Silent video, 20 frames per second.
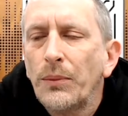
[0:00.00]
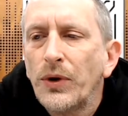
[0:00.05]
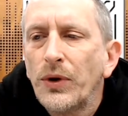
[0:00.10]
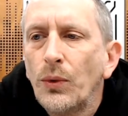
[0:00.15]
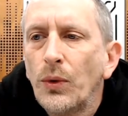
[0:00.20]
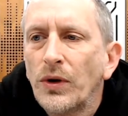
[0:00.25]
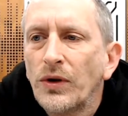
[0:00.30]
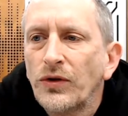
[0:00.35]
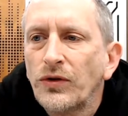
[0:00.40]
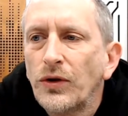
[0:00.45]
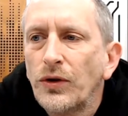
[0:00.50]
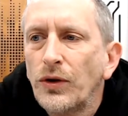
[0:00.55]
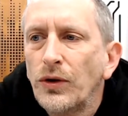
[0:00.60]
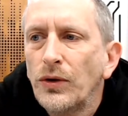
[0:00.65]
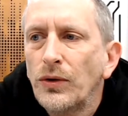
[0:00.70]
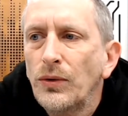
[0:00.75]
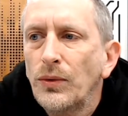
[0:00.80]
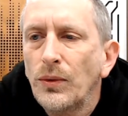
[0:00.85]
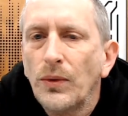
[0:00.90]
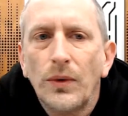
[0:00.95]
you want us to
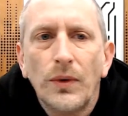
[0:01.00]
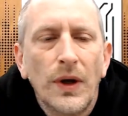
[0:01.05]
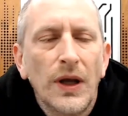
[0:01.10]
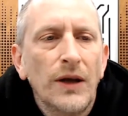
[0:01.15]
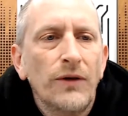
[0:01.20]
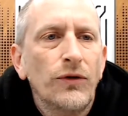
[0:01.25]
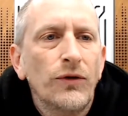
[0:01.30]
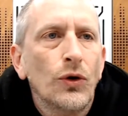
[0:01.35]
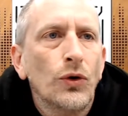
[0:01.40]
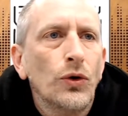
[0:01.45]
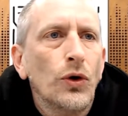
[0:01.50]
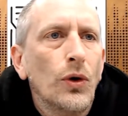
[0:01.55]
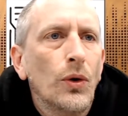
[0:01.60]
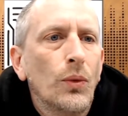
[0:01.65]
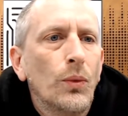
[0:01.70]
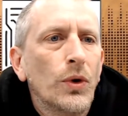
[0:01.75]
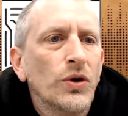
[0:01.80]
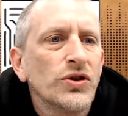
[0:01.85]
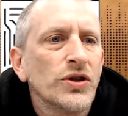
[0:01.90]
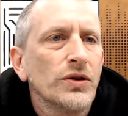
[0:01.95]
do, if you're not
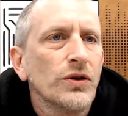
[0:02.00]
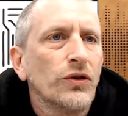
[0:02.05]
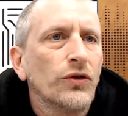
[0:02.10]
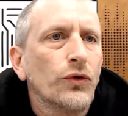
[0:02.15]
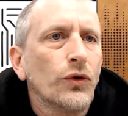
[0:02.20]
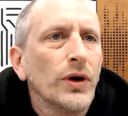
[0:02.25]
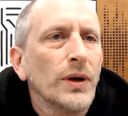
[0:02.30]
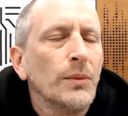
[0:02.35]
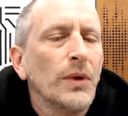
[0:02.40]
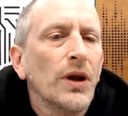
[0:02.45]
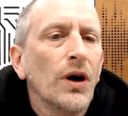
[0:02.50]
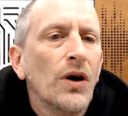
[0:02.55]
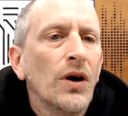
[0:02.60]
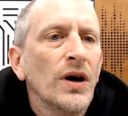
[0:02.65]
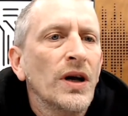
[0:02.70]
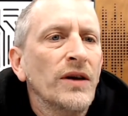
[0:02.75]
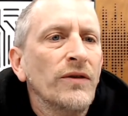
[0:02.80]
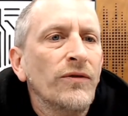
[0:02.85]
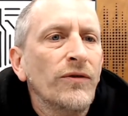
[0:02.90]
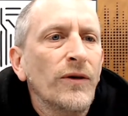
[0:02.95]
watching the stream
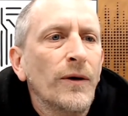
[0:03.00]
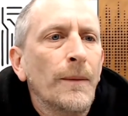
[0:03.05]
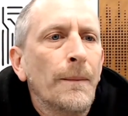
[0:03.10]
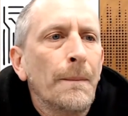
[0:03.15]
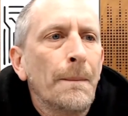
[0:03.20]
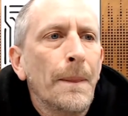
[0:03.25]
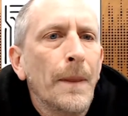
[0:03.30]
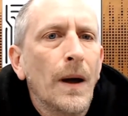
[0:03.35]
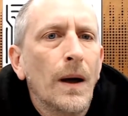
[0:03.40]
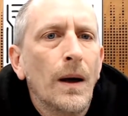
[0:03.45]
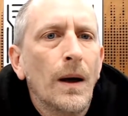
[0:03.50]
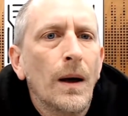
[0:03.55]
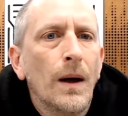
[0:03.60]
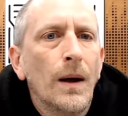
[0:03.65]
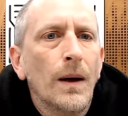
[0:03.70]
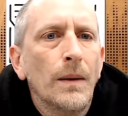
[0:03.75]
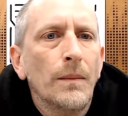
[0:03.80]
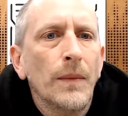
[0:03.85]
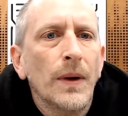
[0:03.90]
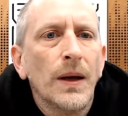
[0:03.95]
live,
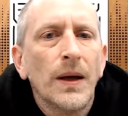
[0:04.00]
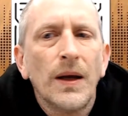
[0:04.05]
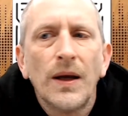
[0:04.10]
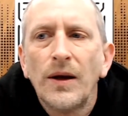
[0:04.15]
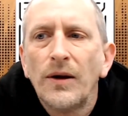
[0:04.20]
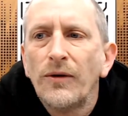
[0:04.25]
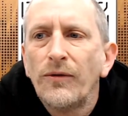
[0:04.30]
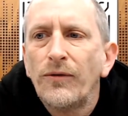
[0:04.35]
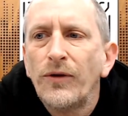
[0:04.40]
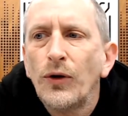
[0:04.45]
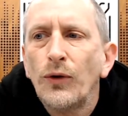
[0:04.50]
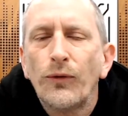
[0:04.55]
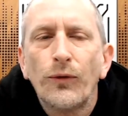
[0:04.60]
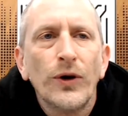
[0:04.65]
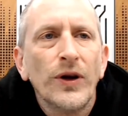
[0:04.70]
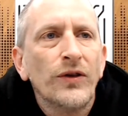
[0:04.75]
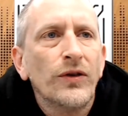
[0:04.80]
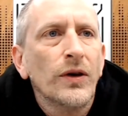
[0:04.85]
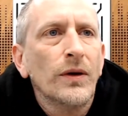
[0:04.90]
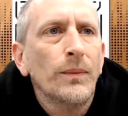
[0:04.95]
feel
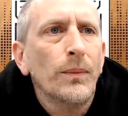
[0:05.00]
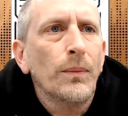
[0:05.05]
free to